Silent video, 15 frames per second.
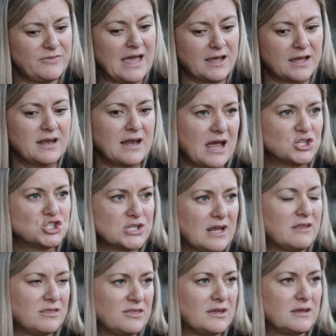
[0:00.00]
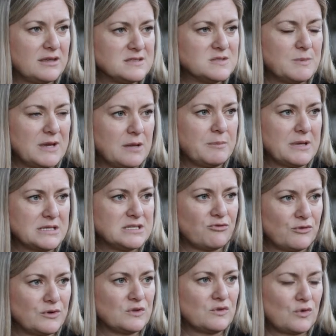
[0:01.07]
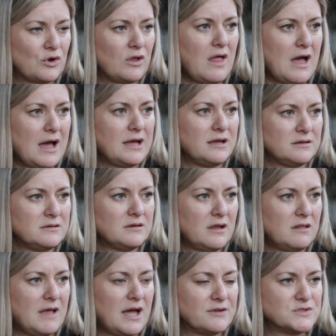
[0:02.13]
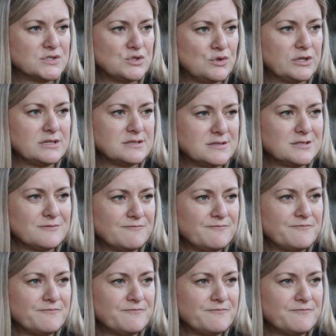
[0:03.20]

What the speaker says: connection, I think, has made a big difference for a lot. a lot of students.